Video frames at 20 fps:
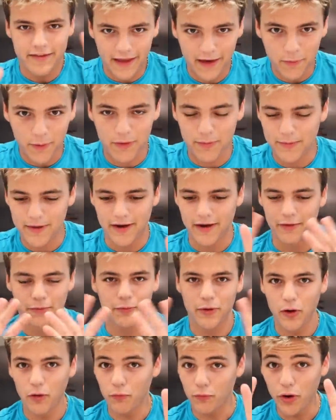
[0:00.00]
Stick with me here.
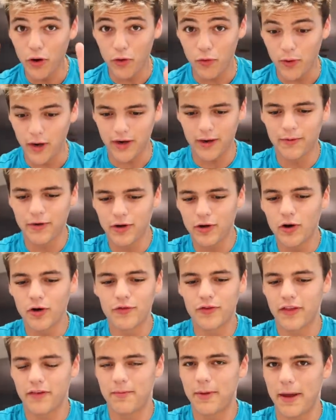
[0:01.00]
Real quick, I'm going to go
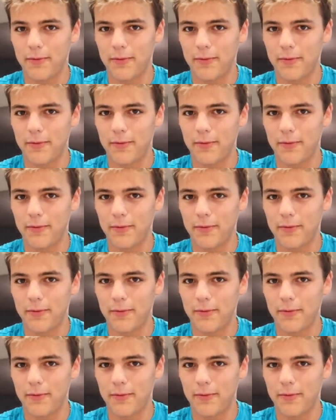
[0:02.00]
over these